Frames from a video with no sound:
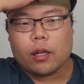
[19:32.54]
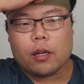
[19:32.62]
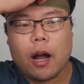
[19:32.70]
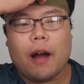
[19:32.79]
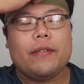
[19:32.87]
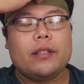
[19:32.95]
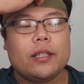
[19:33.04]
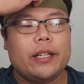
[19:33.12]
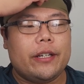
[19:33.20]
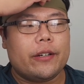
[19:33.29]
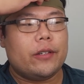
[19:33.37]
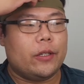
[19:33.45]
Obviously,
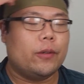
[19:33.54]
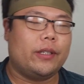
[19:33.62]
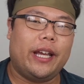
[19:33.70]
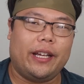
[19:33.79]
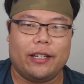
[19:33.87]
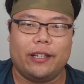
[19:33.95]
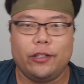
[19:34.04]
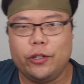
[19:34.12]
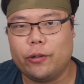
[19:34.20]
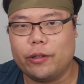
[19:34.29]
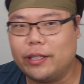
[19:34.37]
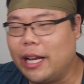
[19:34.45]
you would take a New
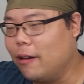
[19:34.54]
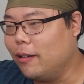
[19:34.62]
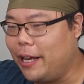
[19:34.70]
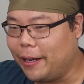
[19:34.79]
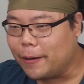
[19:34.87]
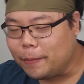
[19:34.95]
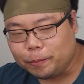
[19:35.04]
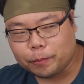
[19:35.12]
York style like